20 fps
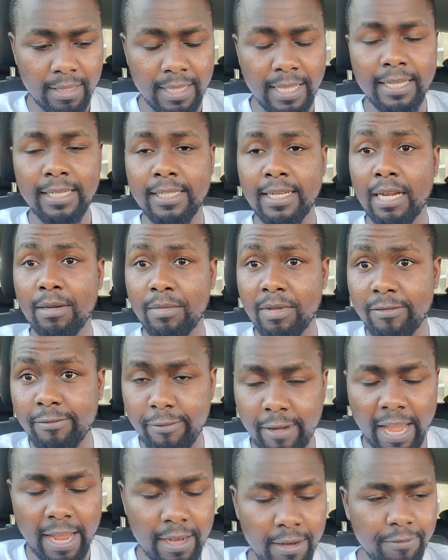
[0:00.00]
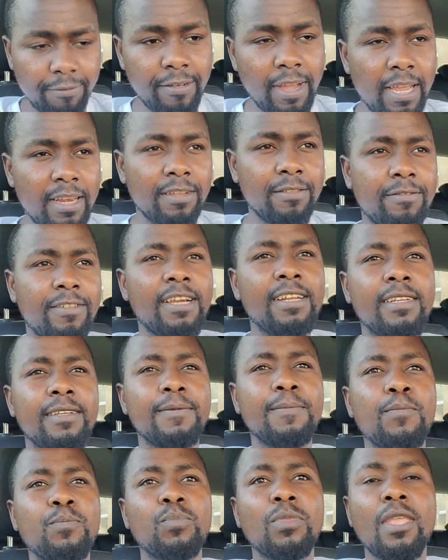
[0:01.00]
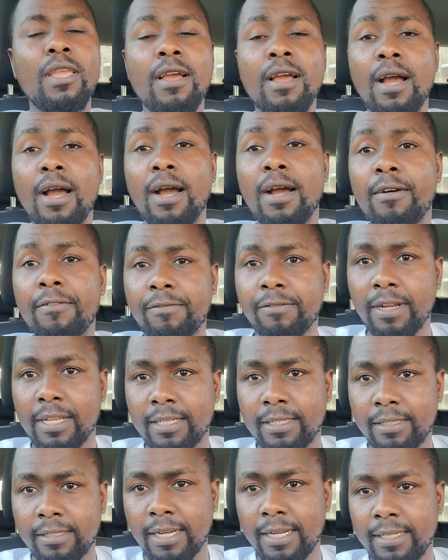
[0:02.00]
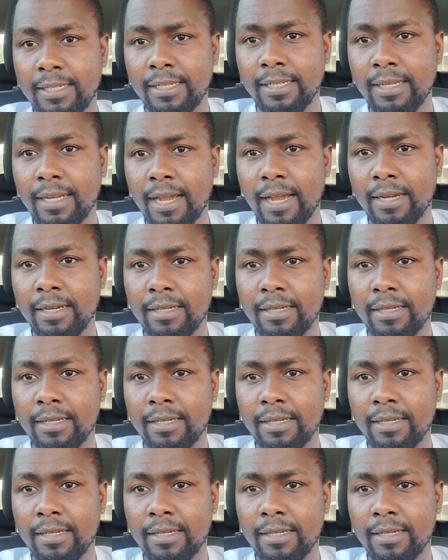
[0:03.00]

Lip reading: things can be very, very, very frustrating.